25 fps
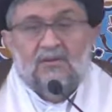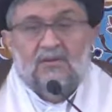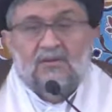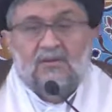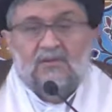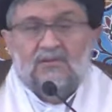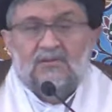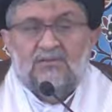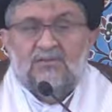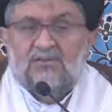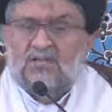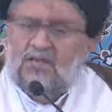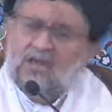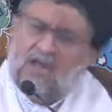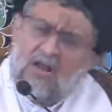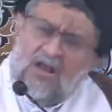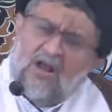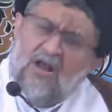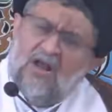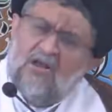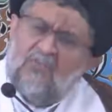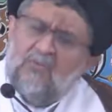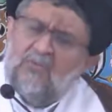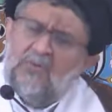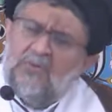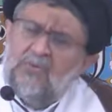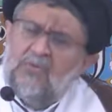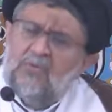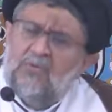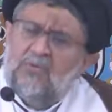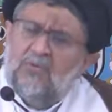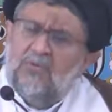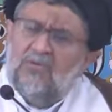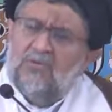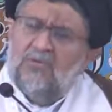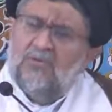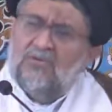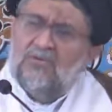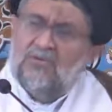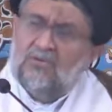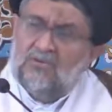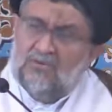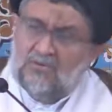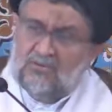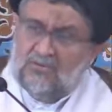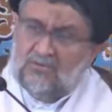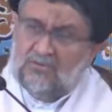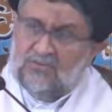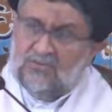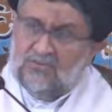there are people
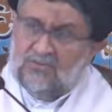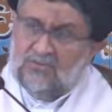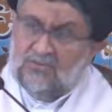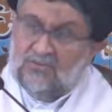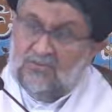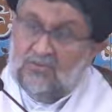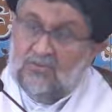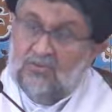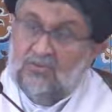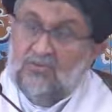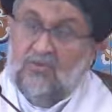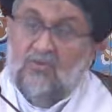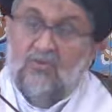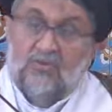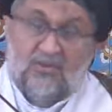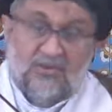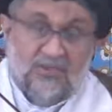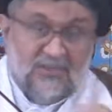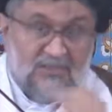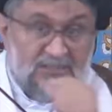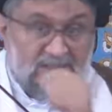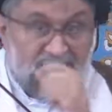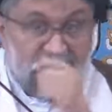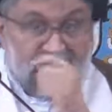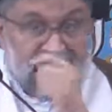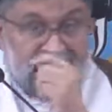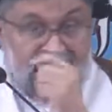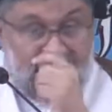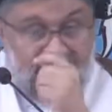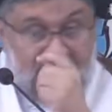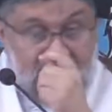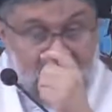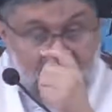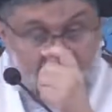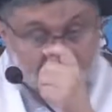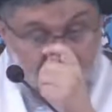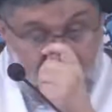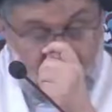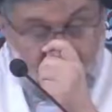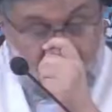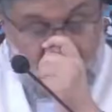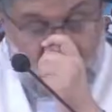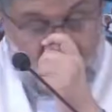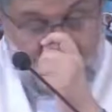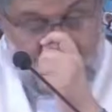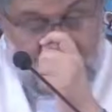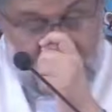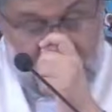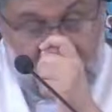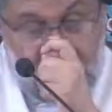who don't understand, who
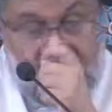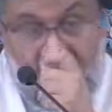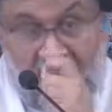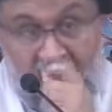don't